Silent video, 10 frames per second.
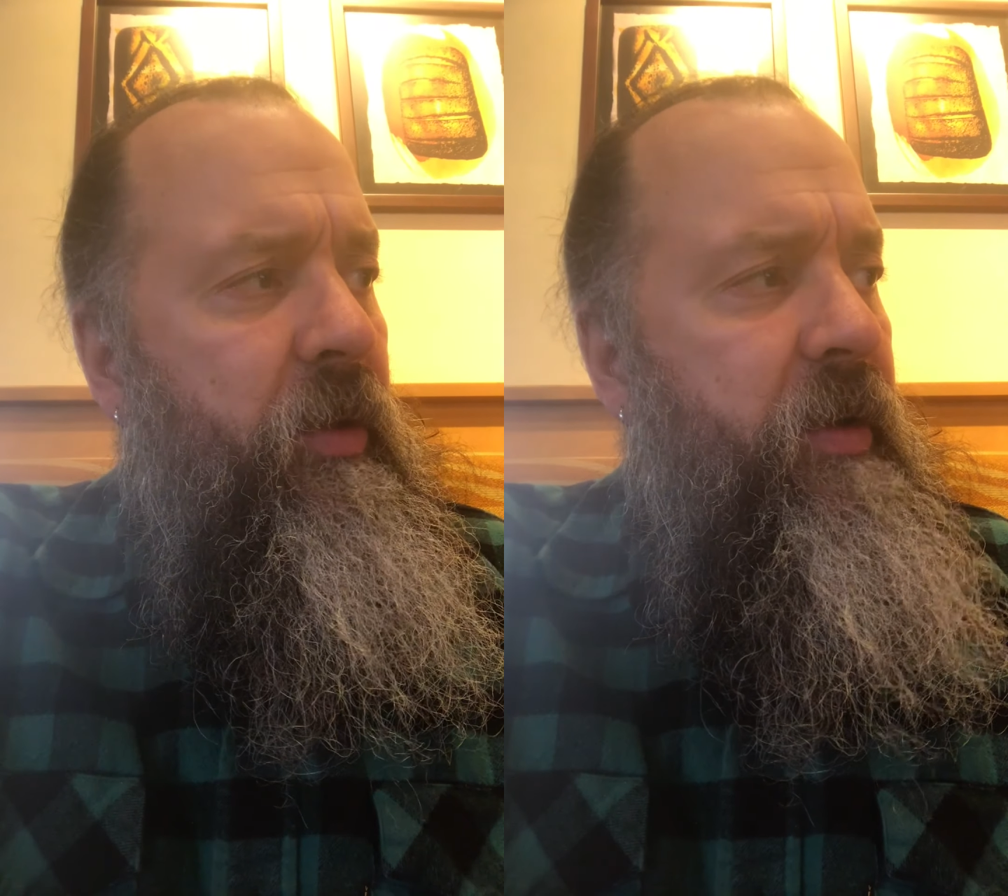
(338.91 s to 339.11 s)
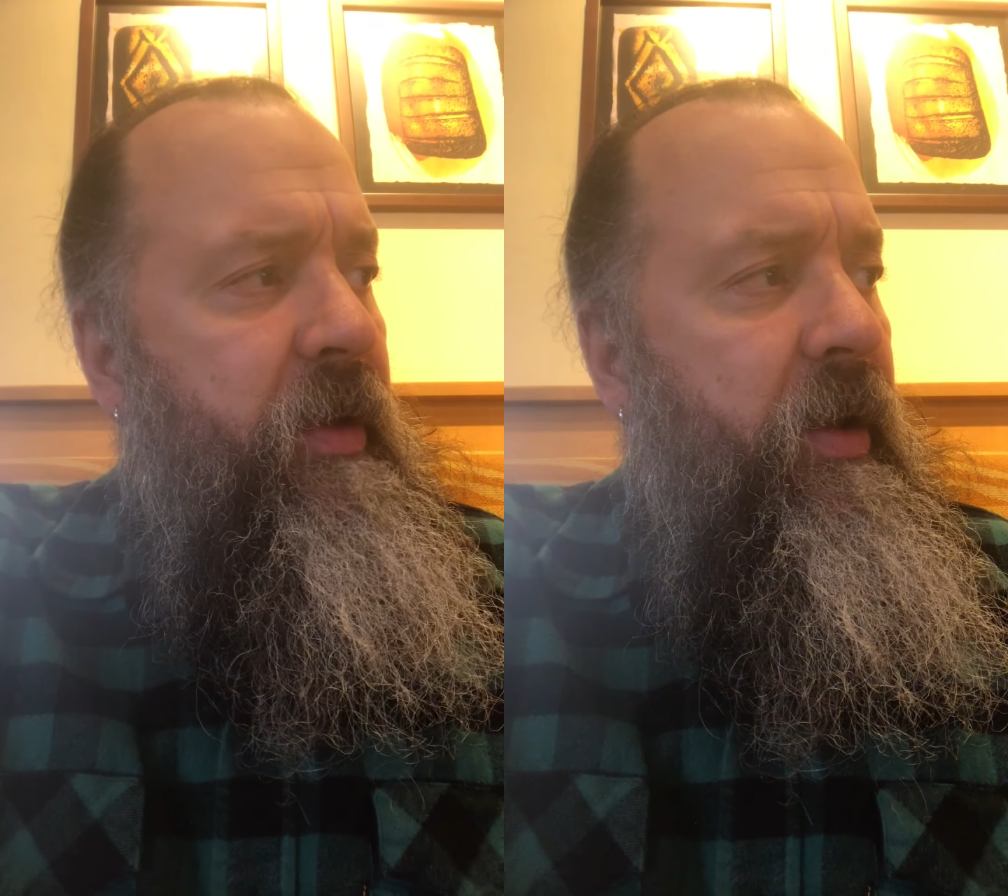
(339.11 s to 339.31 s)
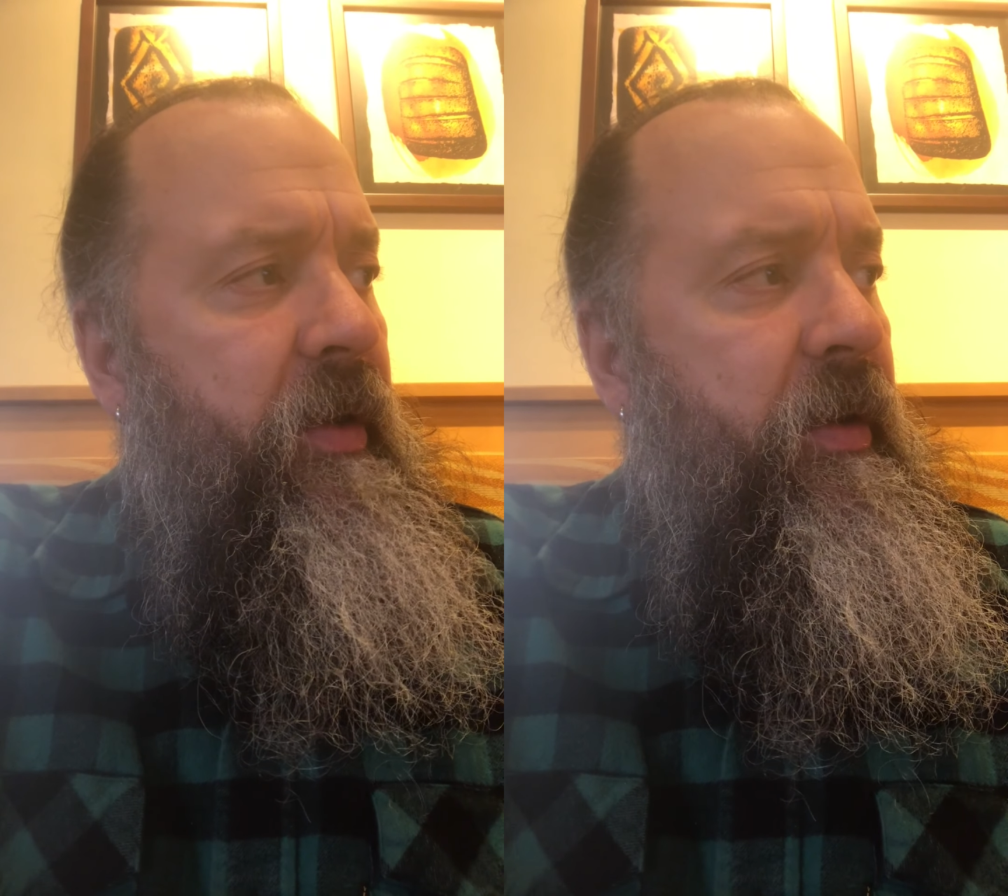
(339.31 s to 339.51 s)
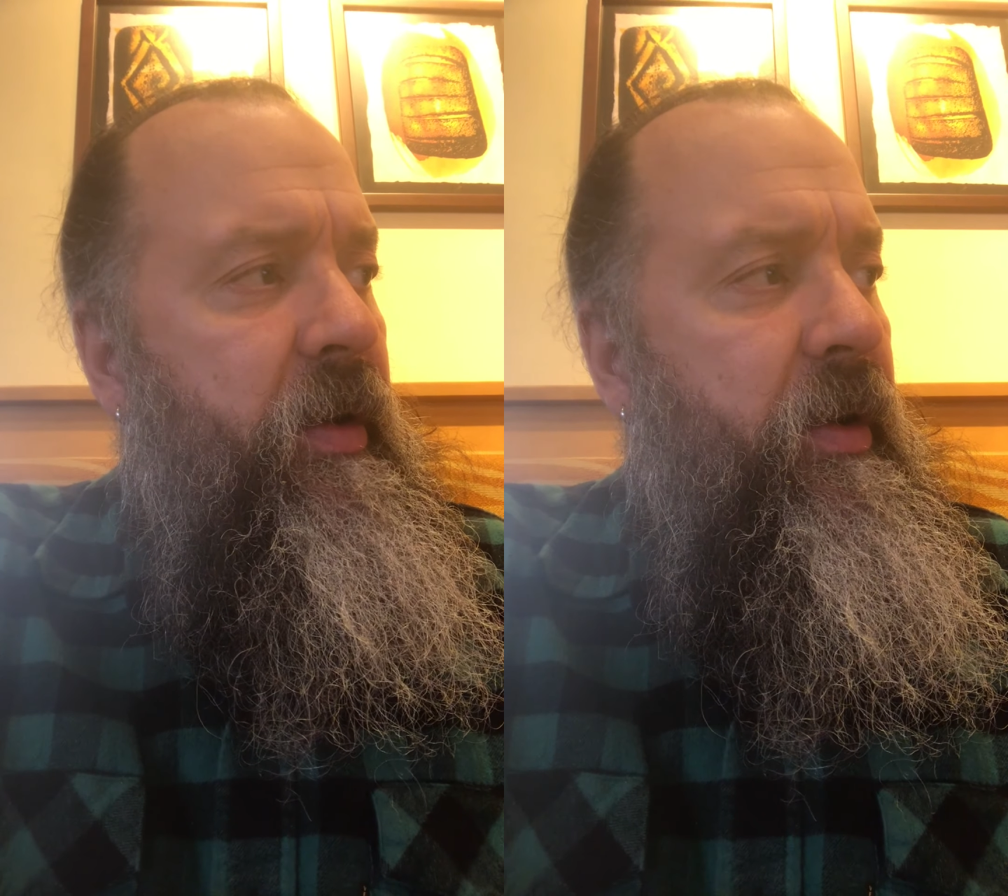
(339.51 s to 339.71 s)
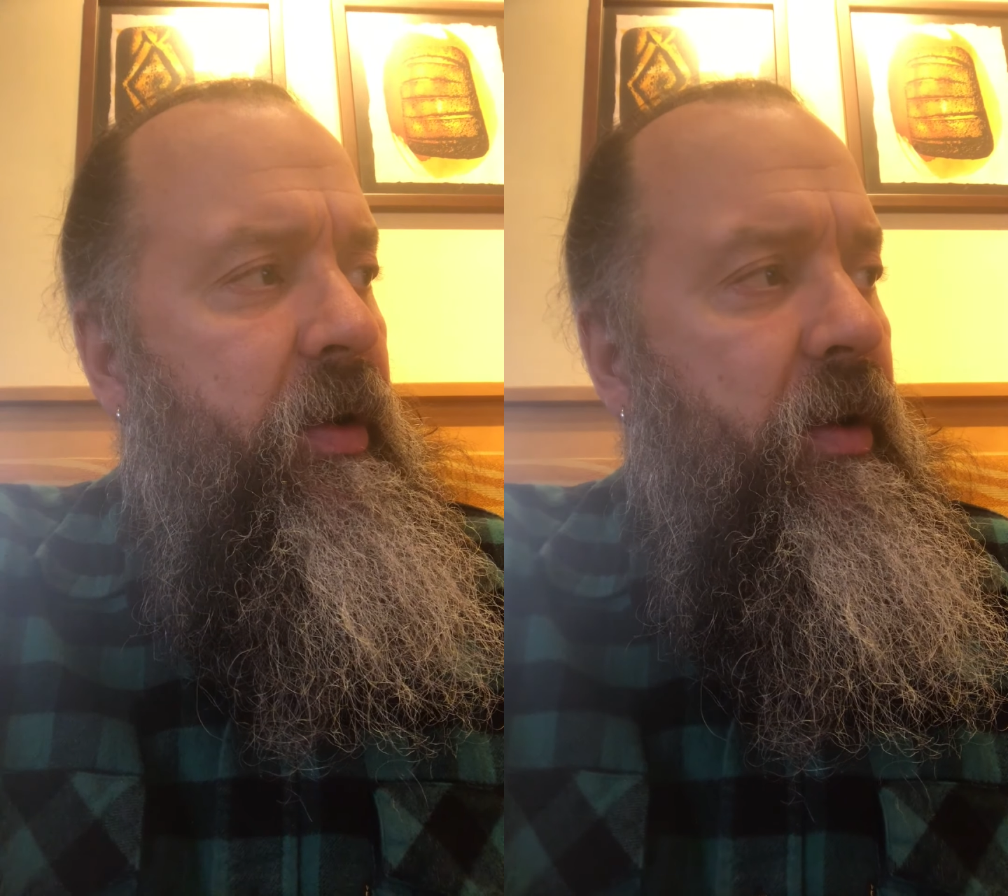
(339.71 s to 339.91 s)
one or the other,
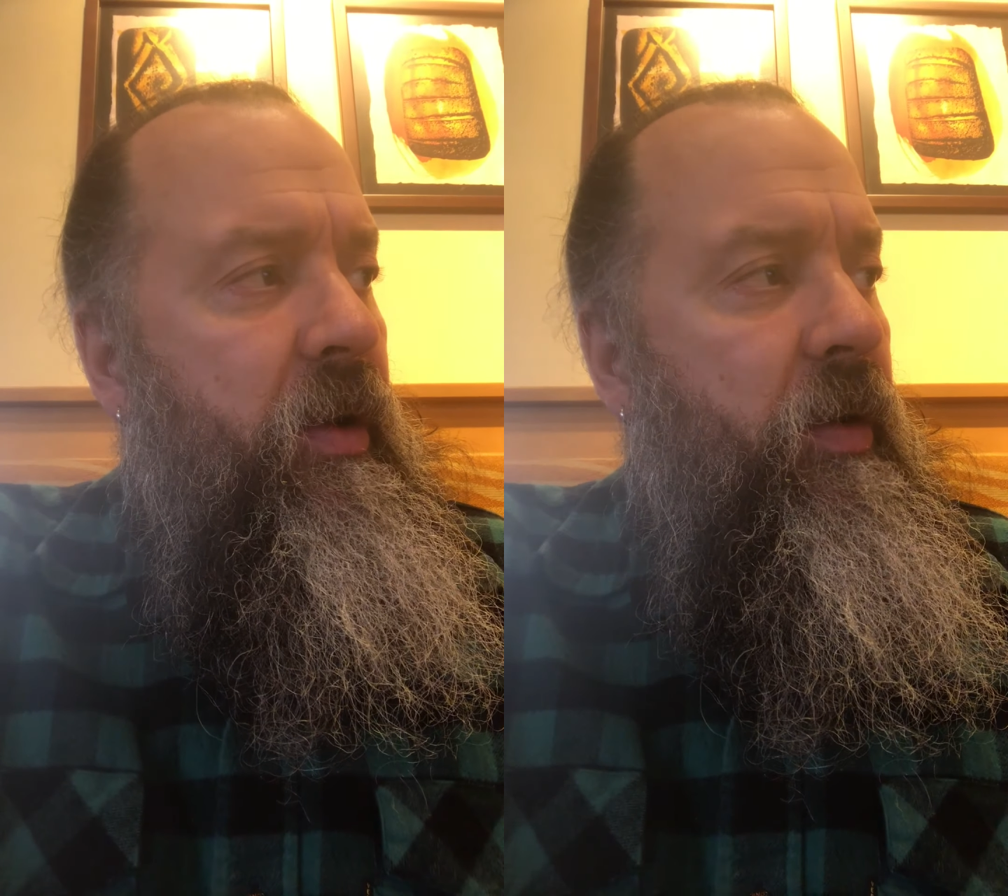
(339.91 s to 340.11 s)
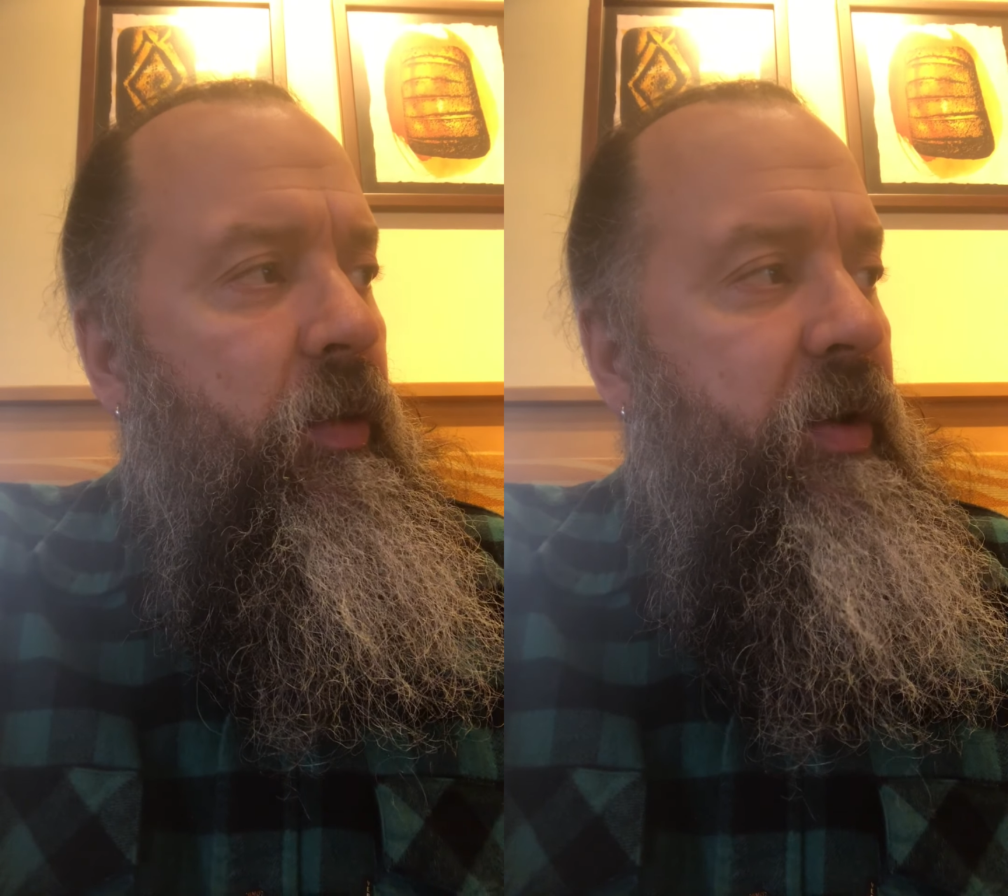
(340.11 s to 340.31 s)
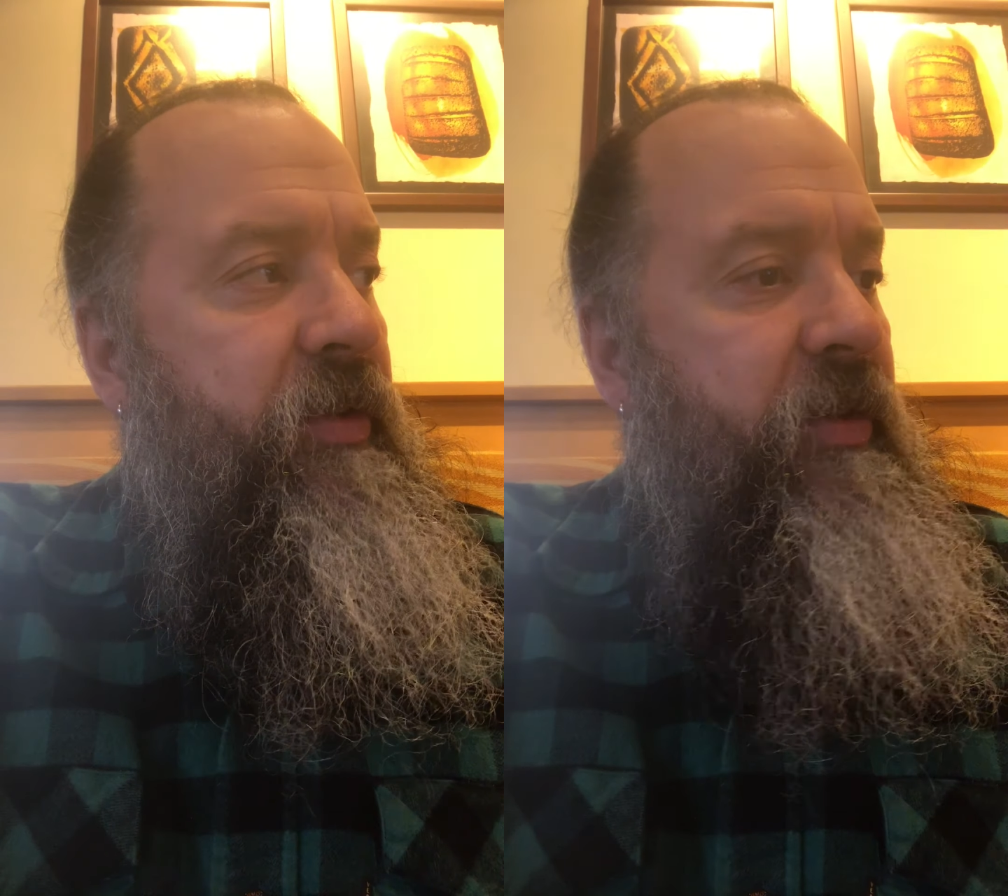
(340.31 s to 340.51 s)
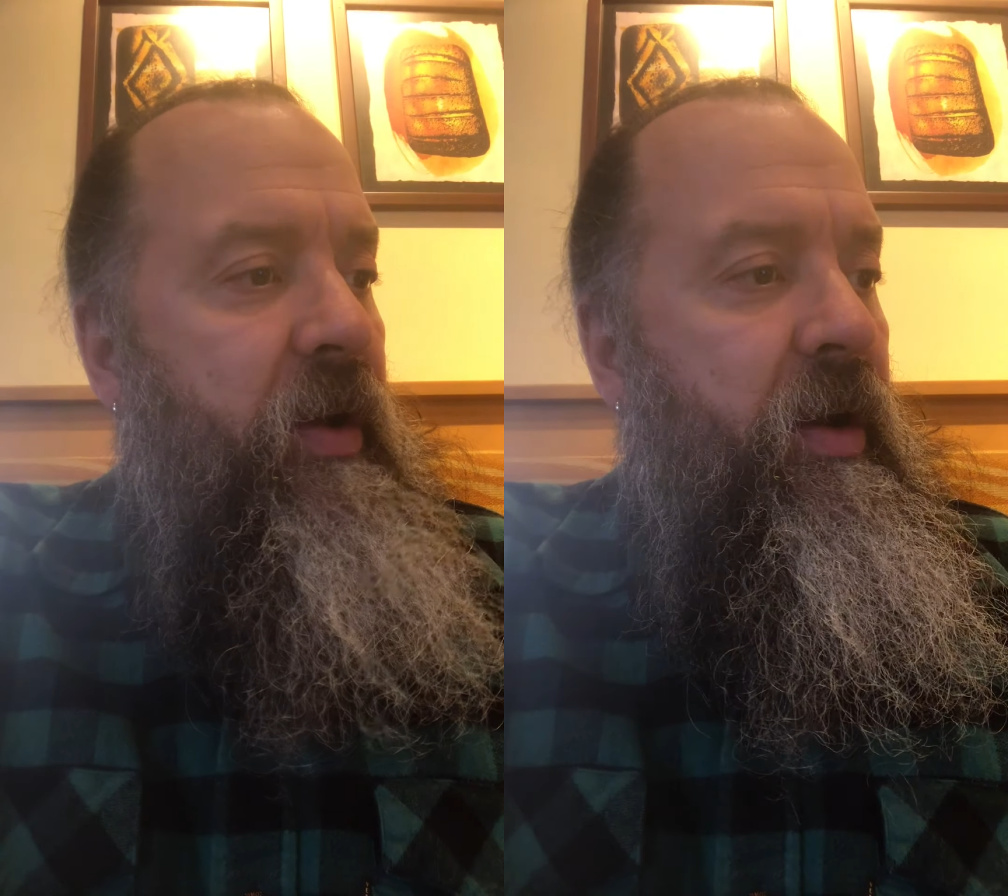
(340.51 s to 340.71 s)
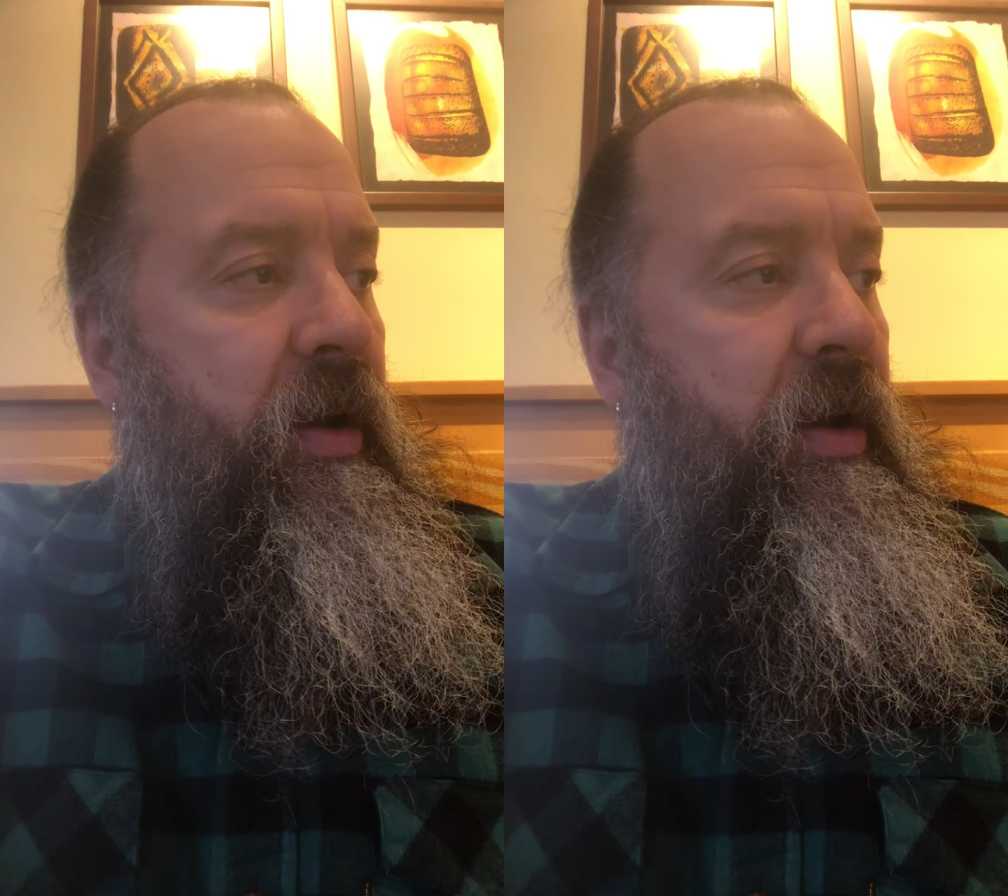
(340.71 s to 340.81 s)
was